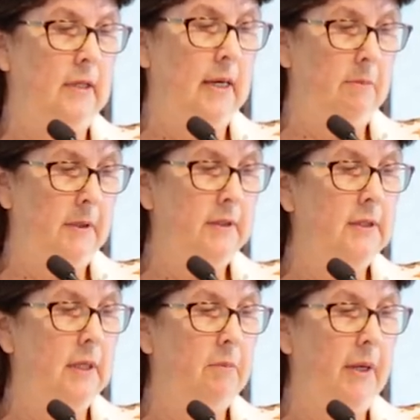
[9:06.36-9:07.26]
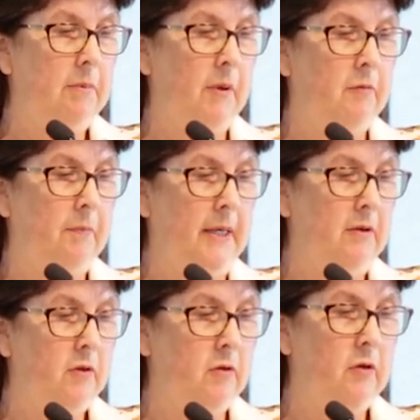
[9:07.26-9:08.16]
numbers that people have
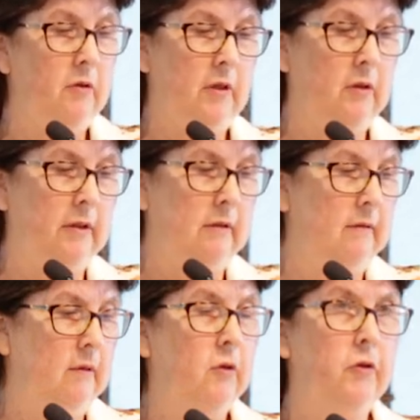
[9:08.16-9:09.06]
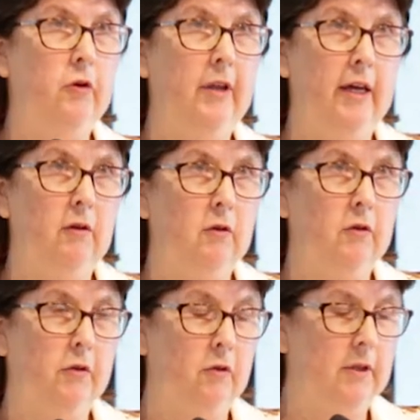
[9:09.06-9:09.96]
been through. You can look through that or
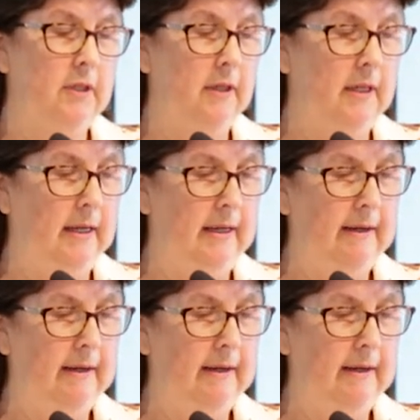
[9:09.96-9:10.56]
look through it in